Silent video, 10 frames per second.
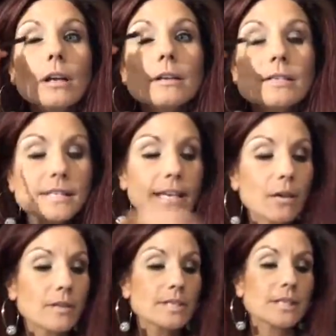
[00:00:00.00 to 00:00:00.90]

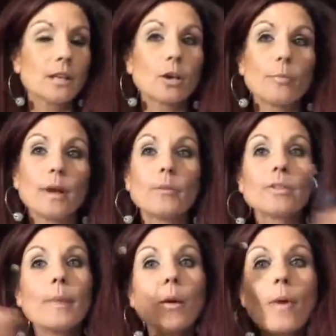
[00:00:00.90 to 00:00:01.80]
seal this a little bit
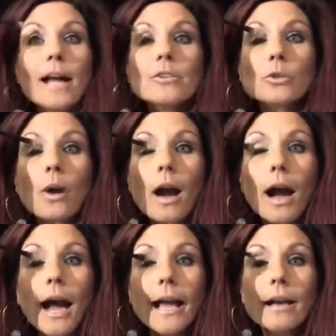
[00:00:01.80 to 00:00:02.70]
with my wet
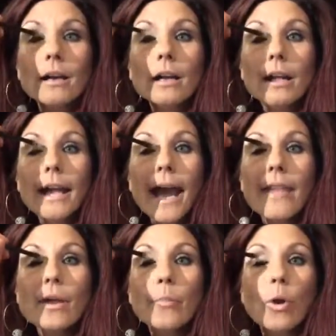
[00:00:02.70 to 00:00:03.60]
dry.
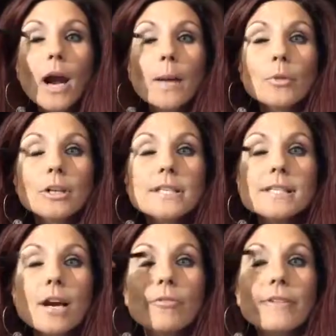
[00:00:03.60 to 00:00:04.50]
And the primer
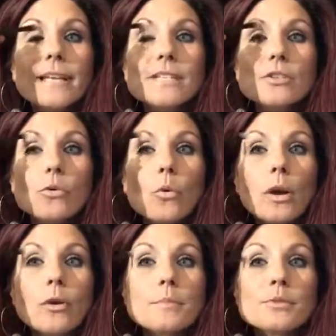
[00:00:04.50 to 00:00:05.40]
itself is an
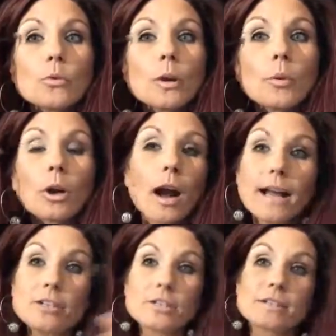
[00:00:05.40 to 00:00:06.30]
oil absorber.
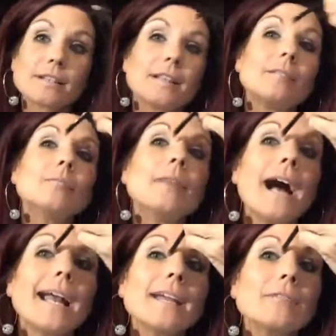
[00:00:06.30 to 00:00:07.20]

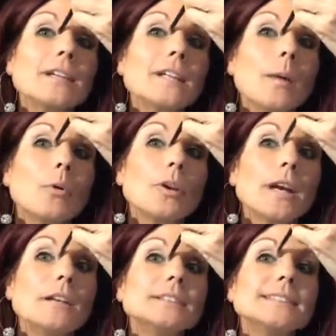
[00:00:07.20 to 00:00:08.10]
I give it a double
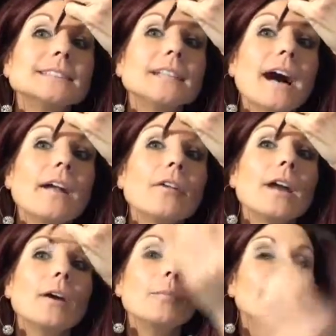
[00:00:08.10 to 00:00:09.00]
dose. I don't
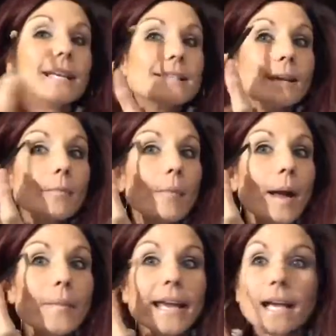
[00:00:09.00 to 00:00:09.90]
know, because
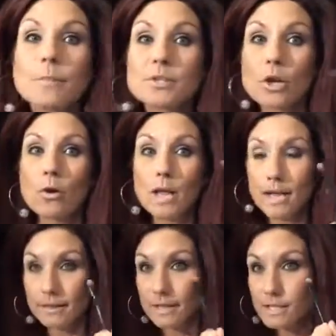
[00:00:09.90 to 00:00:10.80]
my makeup, so
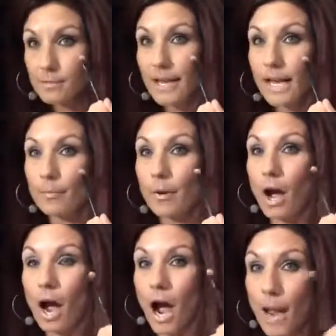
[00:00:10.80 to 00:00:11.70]
this makeup
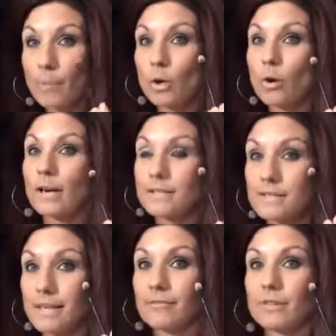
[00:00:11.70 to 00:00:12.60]
I put on at
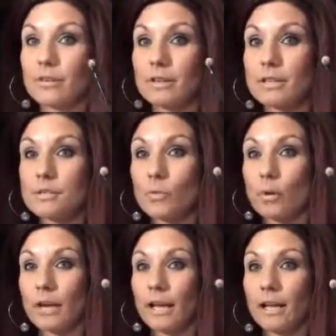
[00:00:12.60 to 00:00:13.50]
7:30 this
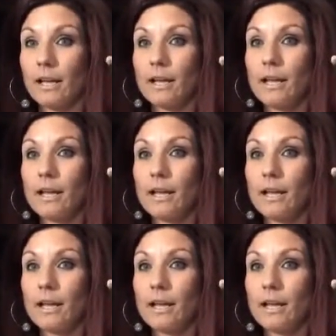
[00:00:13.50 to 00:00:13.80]
morning,